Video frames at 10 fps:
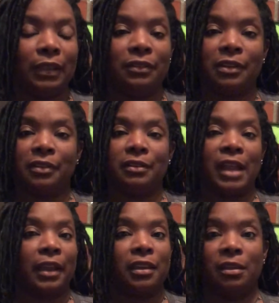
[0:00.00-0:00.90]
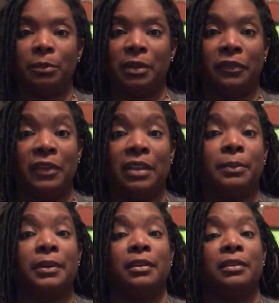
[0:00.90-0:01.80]
just knocking him in the face,
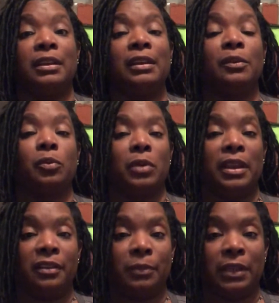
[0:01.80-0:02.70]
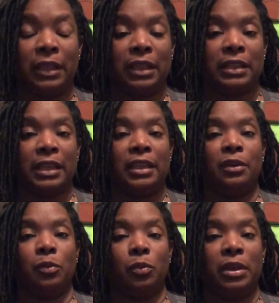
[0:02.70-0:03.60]
because he didn't raise me like that. He
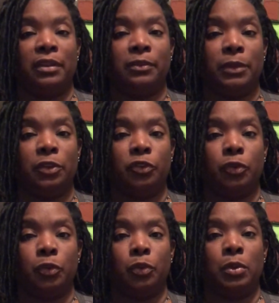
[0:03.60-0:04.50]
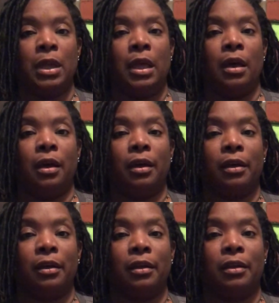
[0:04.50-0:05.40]
didn't raise me to
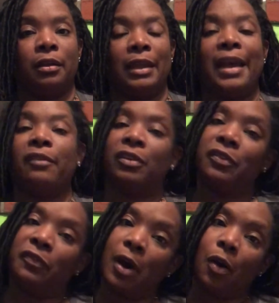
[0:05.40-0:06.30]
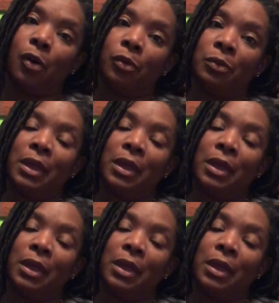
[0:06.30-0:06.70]
have a fall.